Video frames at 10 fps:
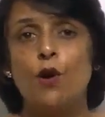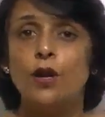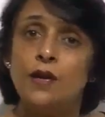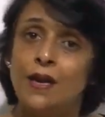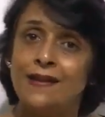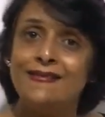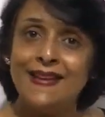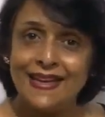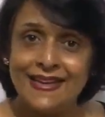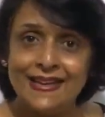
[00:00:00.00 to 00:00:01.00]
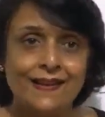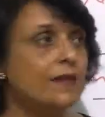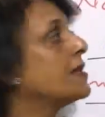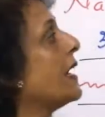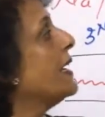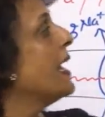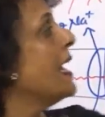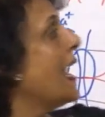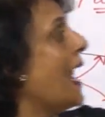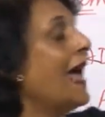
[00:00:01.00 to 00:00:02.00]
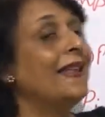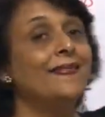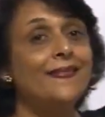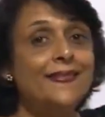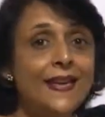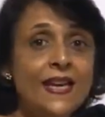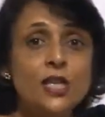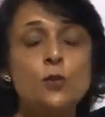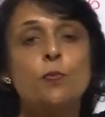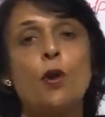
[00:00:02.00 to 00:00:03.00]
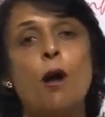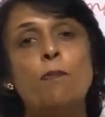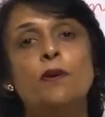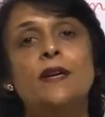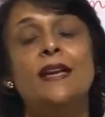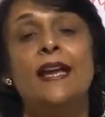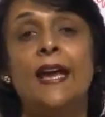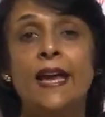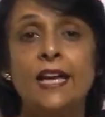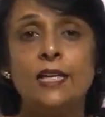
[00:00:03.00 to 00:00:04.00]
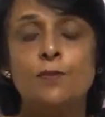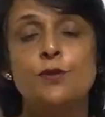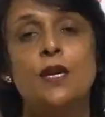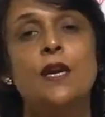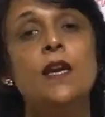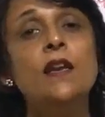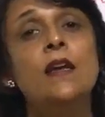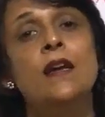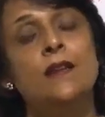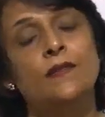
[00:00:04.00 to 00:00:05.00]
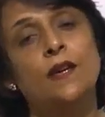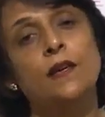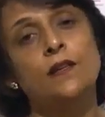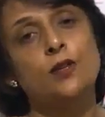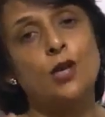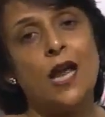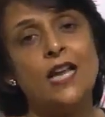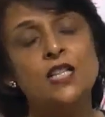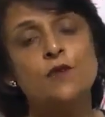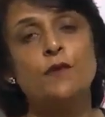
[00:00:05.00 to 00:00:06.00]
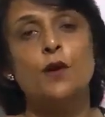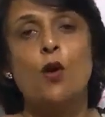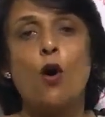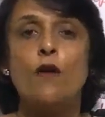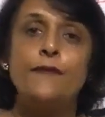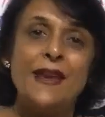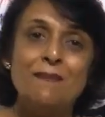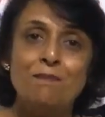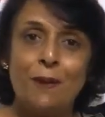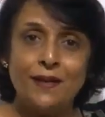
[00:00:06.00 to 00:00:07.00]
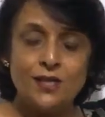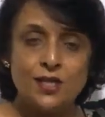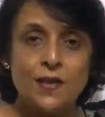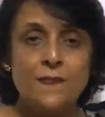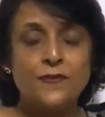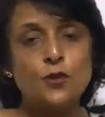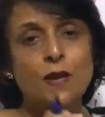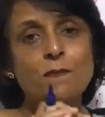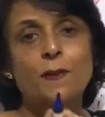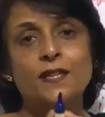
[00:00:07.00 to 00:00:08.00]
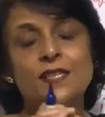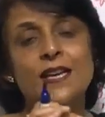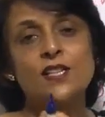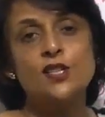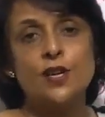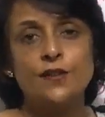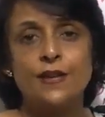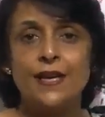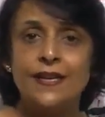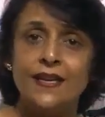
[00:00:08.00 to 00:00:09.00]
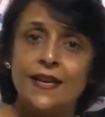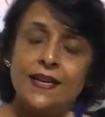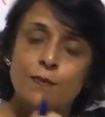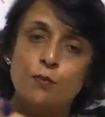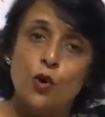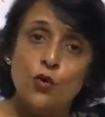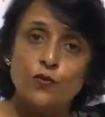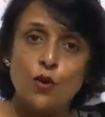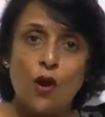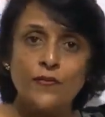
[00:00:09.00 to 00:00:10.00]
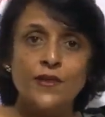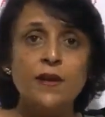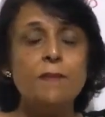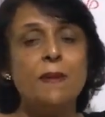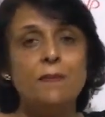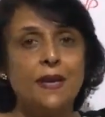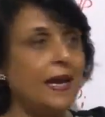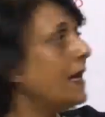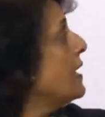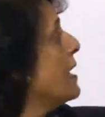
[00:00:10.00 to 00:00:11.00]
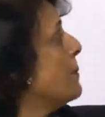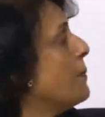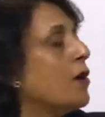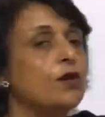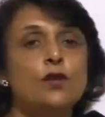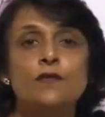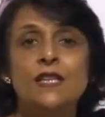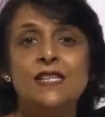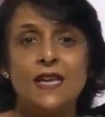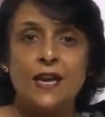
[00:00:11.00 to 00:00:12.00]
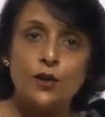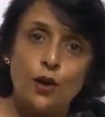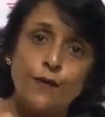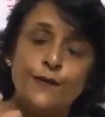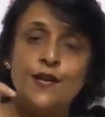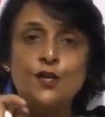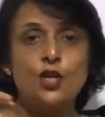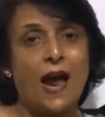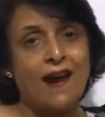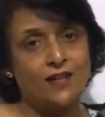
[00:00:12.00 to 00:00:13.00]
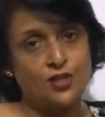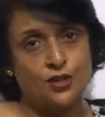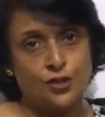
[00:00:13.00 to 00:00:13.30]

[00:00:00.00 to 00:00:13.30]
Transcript: on the inner side. And this property helps in the transfer of impulse. So impulse gets generated and it moves on the membrane because of these kind of charge